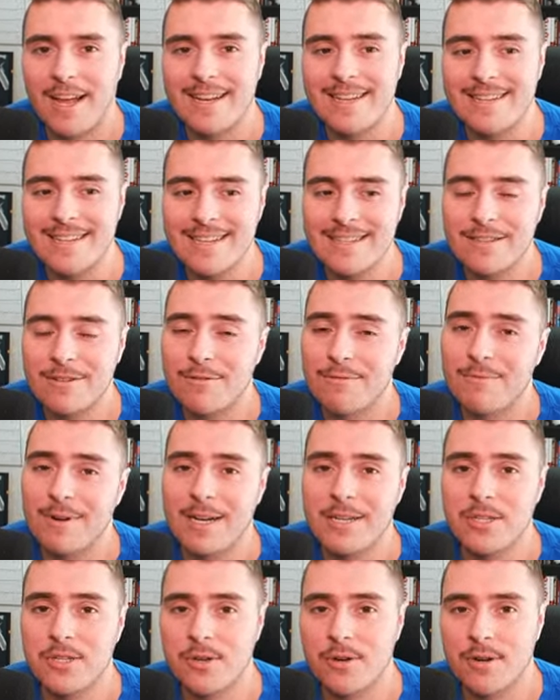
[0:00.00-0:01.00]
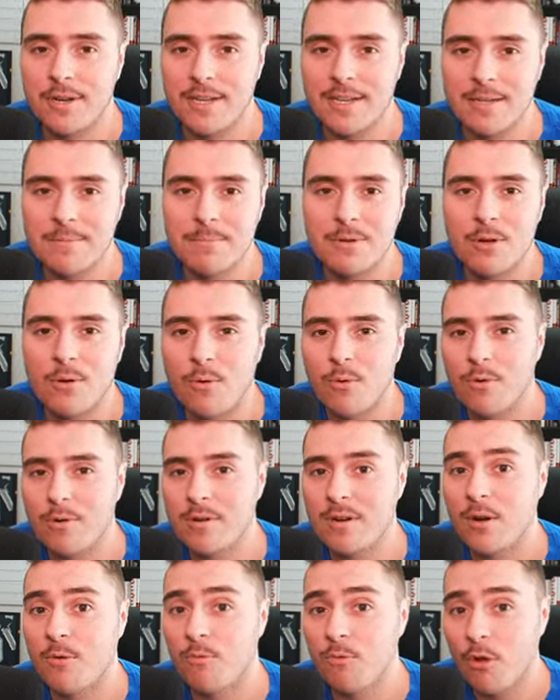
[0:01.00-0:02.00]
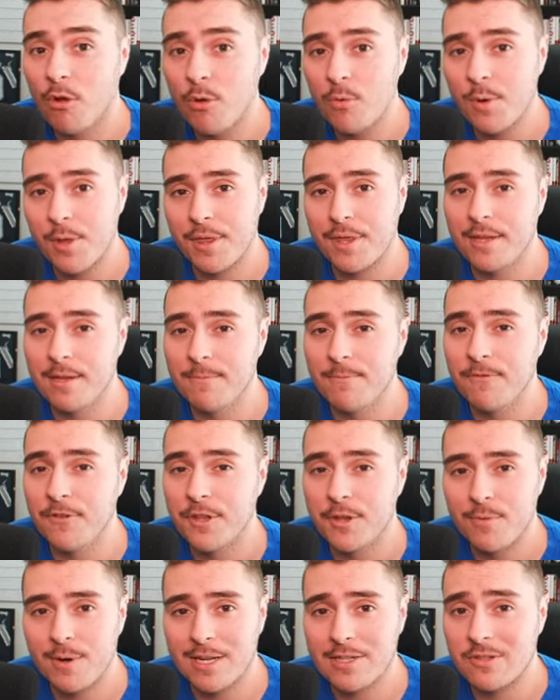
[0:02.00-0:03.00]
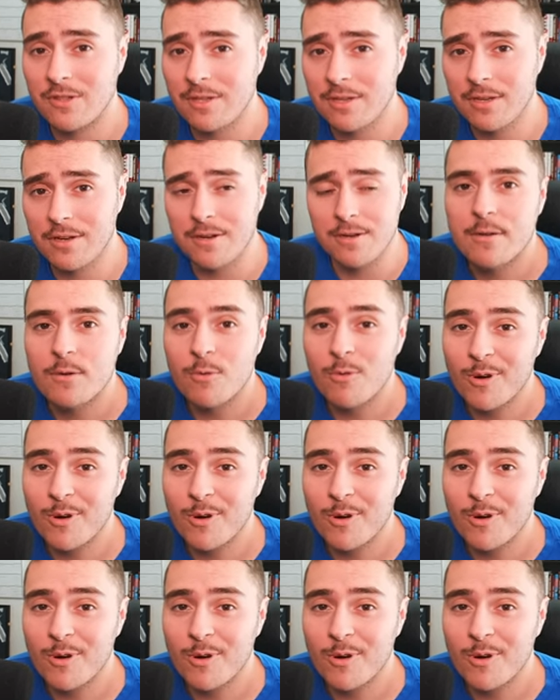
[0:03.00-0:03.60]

I need to redshirt him or roll with him for the rest of the year.